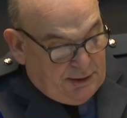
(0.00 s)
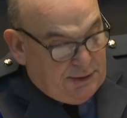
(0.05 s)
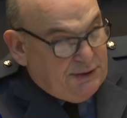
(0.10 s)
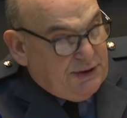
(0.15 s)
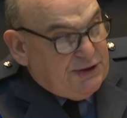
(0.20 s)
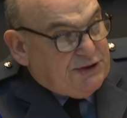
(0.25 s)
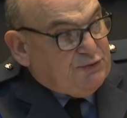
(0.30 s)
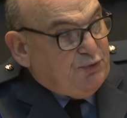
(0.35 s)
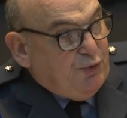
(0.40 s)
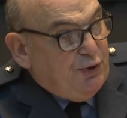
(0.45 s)

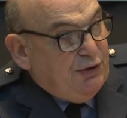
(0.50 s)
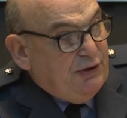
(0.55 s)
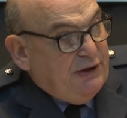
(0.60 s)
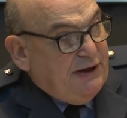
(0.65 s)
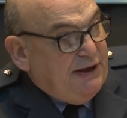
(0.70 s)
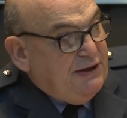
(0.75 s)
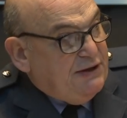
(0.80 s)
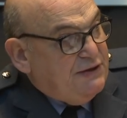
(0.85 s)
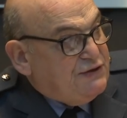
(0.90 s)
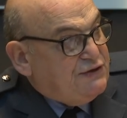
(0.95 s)
This will
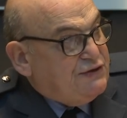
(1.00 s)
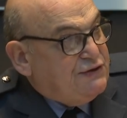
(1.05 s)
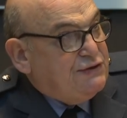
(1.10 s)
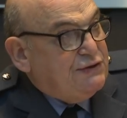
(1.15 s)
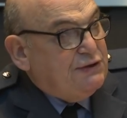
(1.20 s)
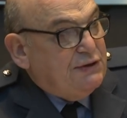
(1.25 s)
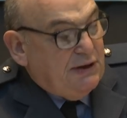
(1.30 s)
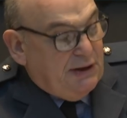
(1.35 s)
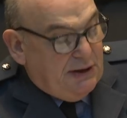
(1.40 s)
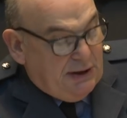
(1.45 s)
lead
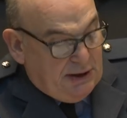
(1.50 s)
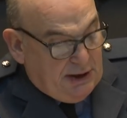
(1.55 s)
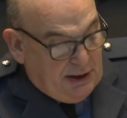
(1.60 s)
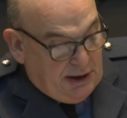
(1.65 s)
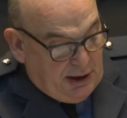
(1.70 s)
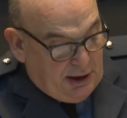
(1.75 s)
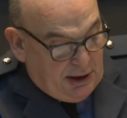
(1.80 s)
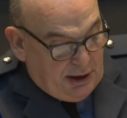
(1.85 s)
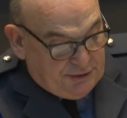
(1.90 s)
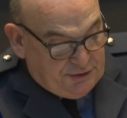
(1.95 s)
us
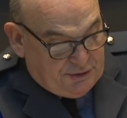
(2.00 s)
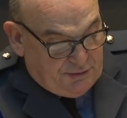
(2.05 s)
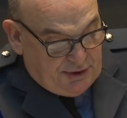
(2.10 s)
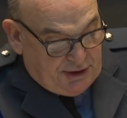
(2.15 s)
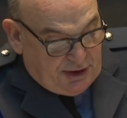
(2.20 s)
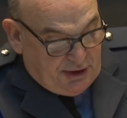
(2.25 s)
onto a